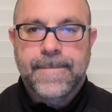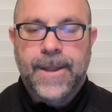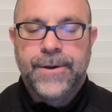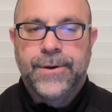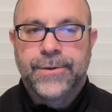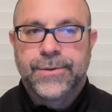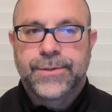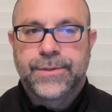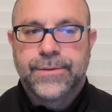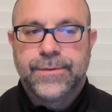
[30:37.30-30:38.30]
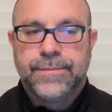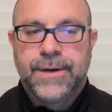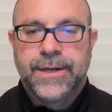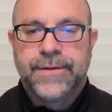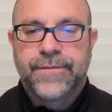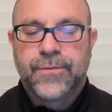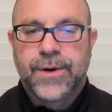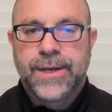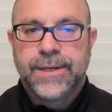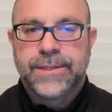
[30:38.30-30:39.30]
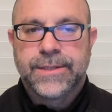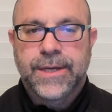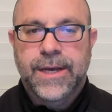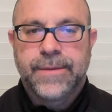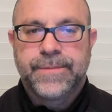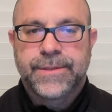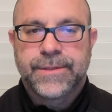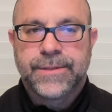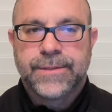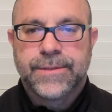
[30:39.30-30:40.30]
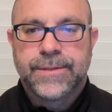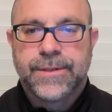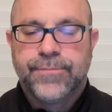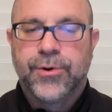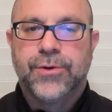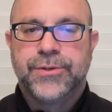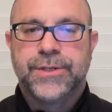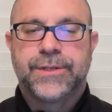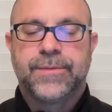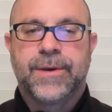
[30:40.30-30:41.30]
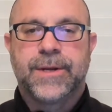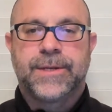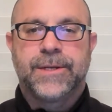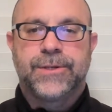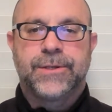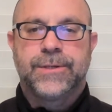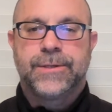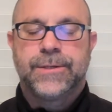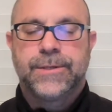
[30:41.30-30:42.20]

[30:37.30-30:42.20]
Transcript: I know there's many different ways and types and approaches to meditation,